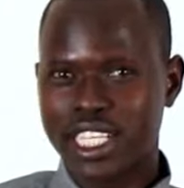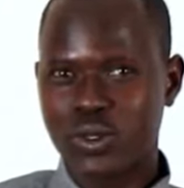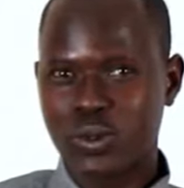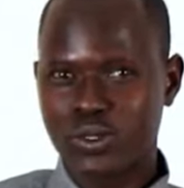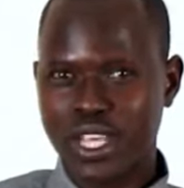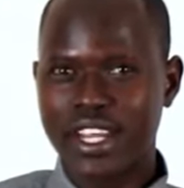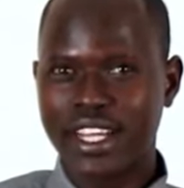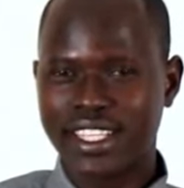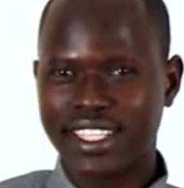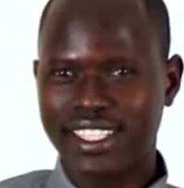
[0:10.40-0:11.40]
High School
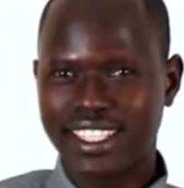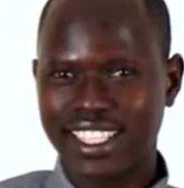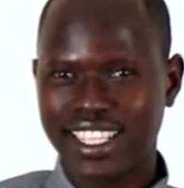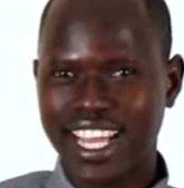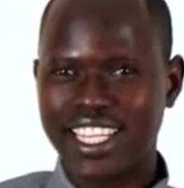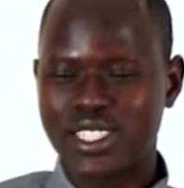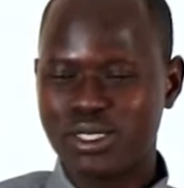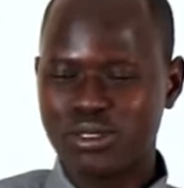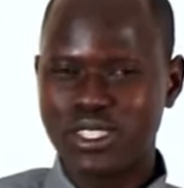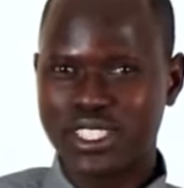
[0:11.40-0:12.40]
Zzana. I
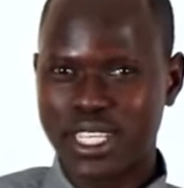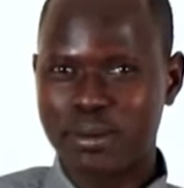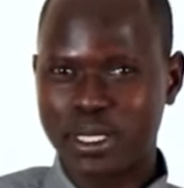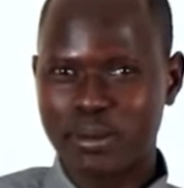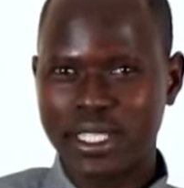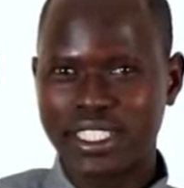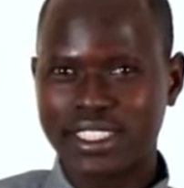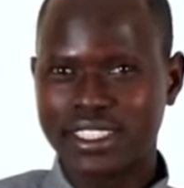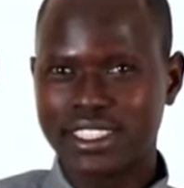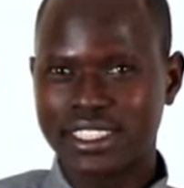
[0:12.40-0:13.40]
teach physics and
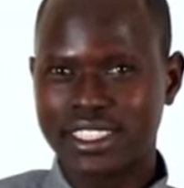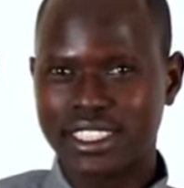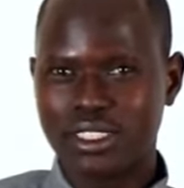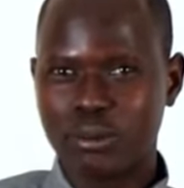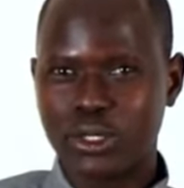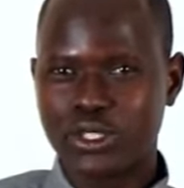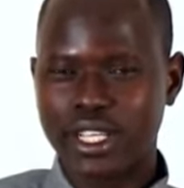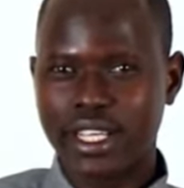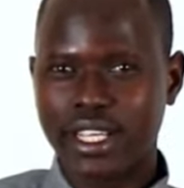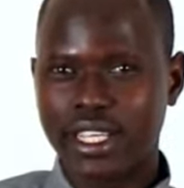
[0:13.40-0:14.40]
mathematics, both
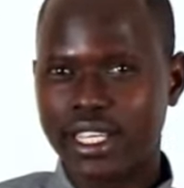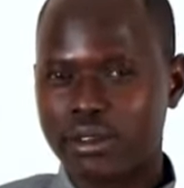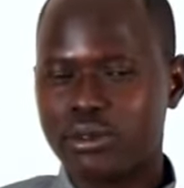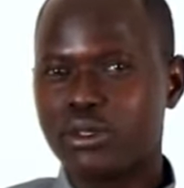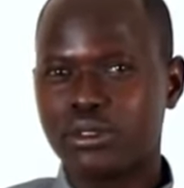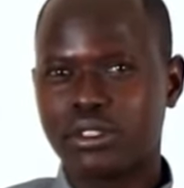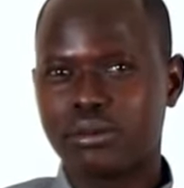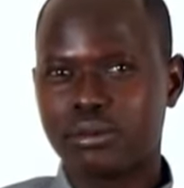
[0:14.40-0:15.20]
uh, levels.